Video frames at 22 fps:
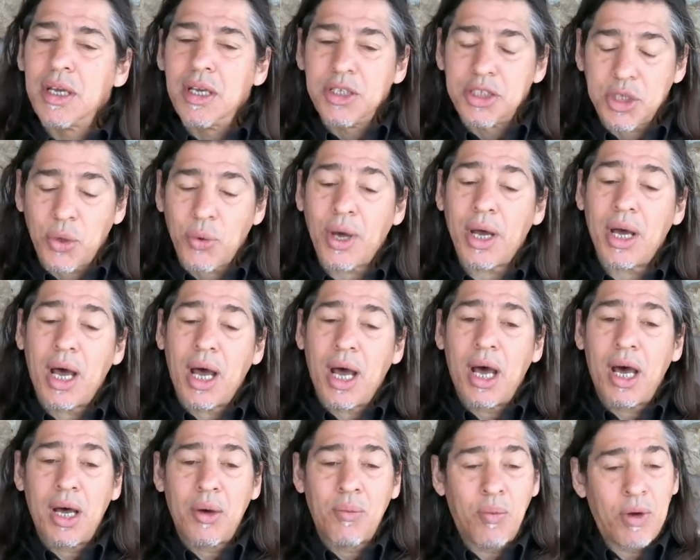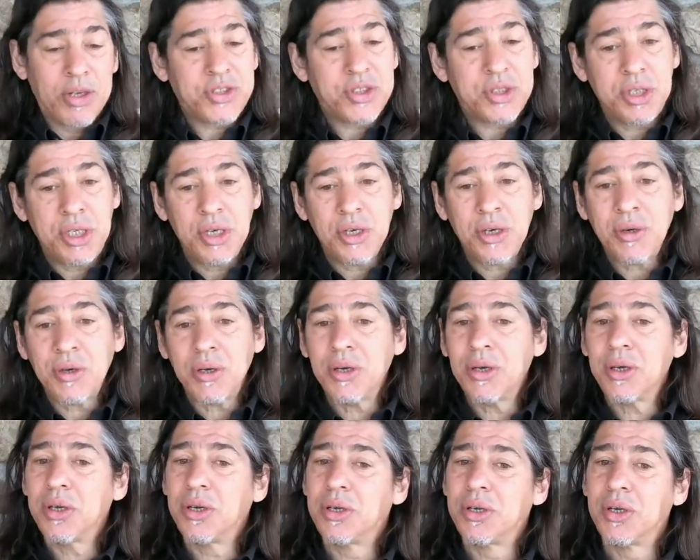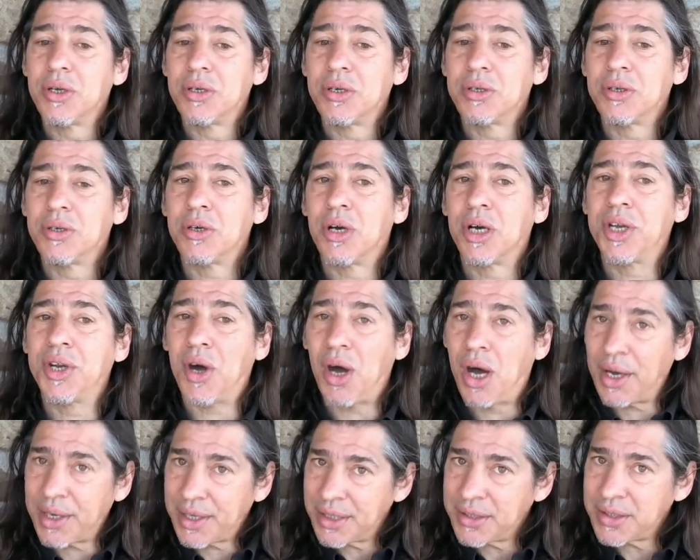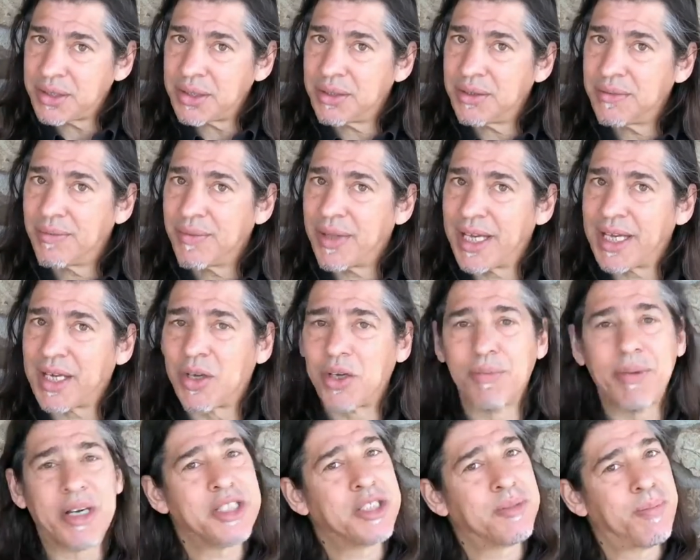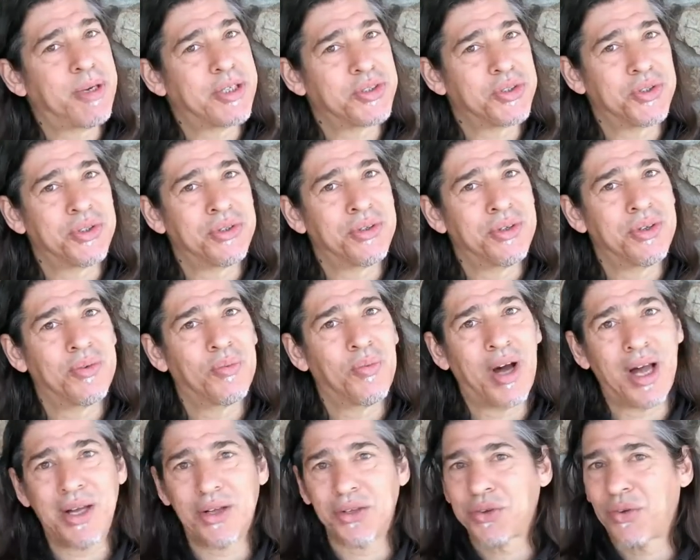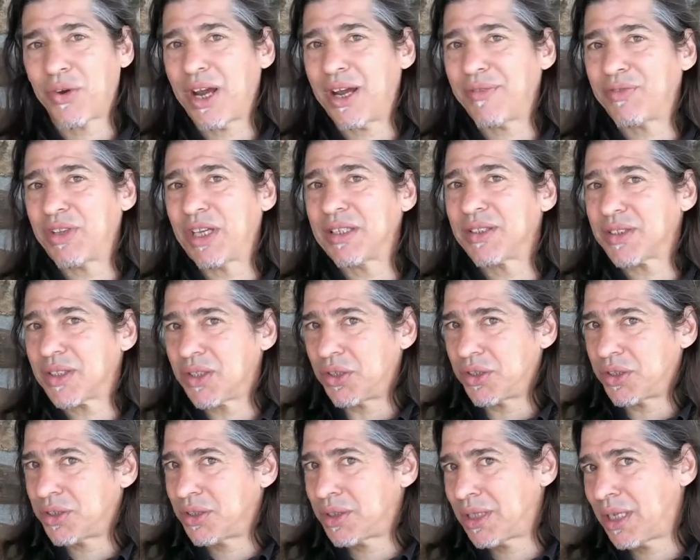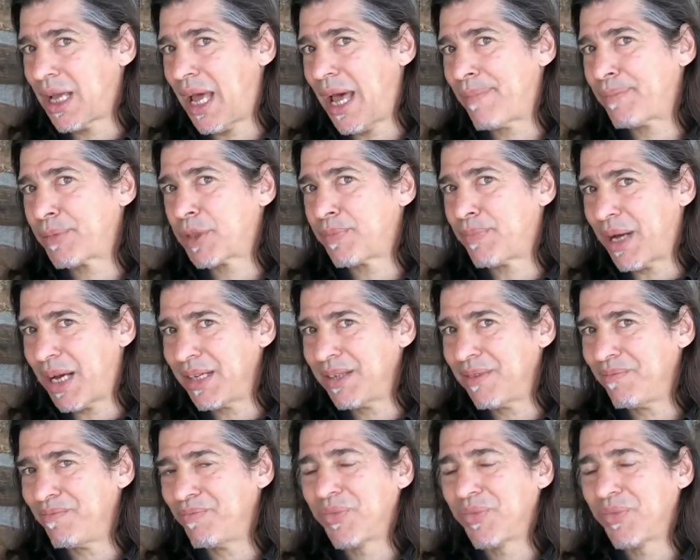So once a year, in August, I go to my special wild crafting skullcap spot,